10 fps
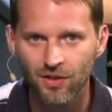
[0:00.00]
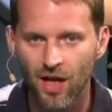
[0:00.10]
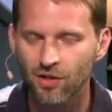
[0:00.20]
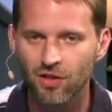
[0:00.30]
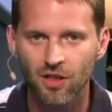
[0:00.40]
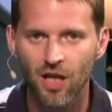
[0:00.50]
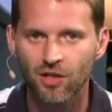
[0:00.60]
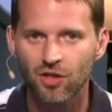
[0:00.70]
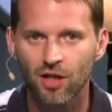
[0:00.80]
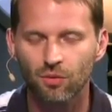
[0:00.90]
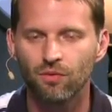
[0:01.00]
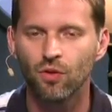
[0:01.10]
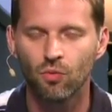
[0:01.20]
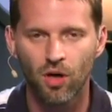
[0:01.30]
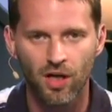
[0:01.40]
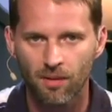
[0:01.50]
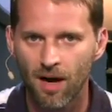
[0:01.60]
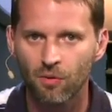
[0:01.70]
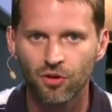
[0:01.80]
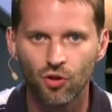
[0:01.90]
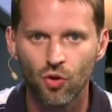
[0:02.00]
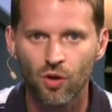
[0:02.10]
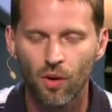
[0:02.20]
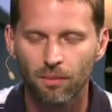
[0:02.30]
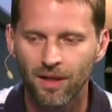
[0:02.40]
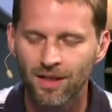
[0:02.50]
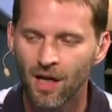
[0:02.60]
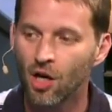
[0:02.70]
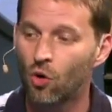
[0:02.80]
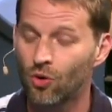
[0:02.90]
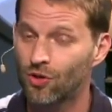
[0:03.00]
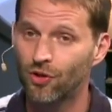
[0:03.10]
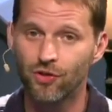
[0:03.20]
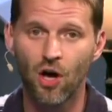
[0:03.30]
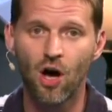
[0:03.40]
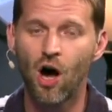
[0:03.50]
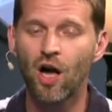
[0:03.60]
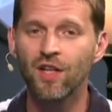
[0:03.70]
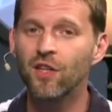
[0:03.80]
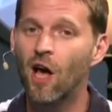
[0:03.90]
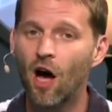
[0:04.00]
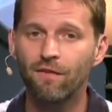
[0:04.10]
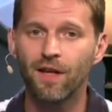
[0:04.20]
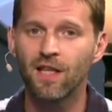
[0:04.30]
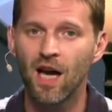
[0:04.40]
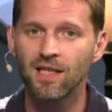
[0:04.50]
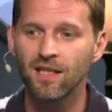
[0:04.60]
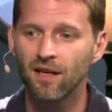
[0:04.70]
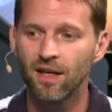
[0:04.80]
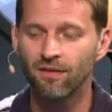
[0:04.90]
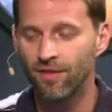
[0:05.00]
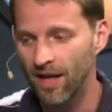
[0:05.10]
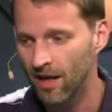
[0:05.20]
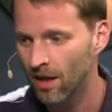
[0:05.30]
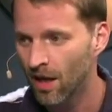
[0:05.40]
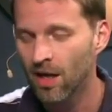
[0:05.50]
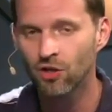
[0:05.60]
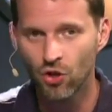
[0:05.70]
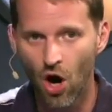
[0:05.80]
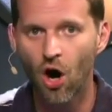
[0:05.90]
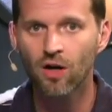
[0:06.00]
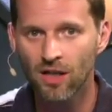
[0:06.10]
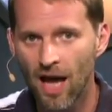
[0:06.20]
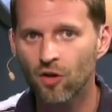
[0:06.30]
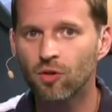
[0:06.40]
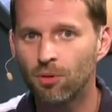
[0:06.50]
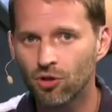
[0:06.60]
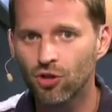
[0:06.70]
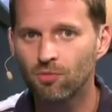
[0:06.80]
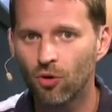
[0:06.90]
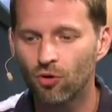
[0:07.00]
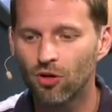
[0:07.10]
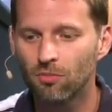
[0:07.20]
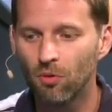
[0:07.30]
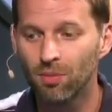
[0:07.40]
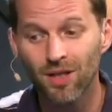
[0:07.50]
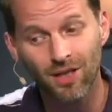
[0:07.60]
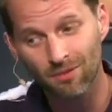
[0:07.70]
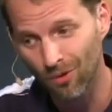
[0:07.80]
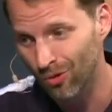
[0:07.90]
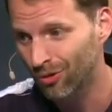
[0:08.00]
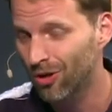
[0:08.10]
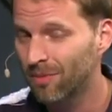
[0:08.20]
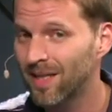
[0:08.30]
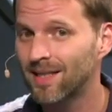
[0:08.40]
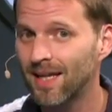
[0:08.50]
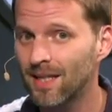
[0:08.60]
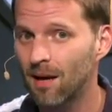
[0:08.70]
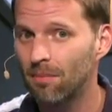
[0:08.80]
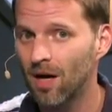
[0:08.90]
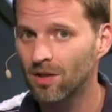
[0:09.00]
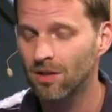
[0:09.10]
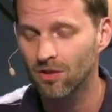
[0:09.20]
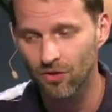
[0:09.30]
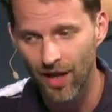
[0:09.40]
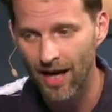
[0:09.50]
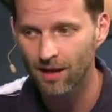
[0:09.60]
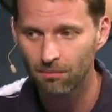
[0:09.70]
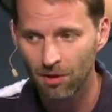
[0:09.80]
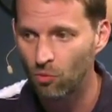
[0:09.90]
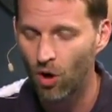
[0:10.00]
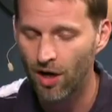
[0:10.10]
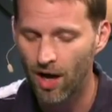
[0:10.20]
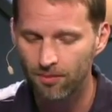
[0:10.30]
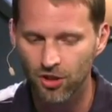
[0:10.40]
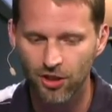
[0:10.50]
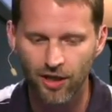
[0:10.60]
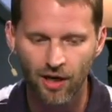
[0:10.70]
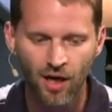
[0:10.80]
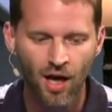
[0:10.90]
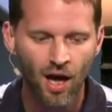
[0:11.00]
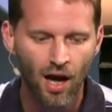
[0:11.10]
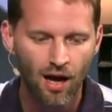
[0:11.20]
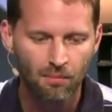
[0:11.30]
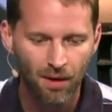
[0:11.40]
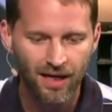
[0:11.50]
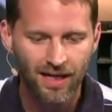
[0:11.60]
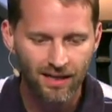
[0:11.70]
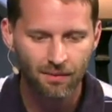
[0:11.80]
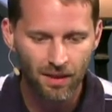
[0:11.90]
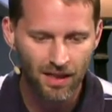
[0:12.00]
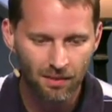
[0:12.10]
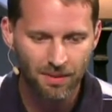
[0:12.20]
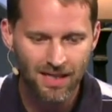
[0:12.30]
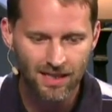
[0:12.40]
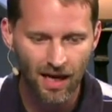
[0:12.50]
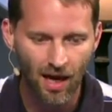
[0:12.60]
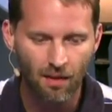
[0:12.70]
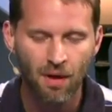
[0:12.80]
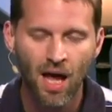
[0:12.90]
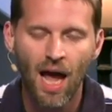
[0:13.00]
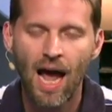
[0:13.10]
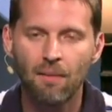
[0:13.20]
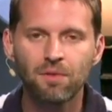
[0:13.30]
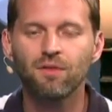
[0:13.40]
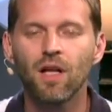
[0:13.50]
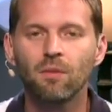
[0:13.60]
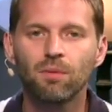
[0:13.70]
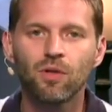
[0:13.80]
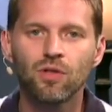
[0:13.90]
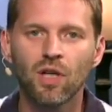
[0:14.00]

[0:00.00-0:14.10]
not just the Logitech Revue. We're going to come out with new equipment. Of course, there's the uh, in the off thing, the idea if they are allowed to purchase Motorola Mobility, Motorola makes set-top boxes, so that could be one option there. Uh, but in the in the meantime, app developers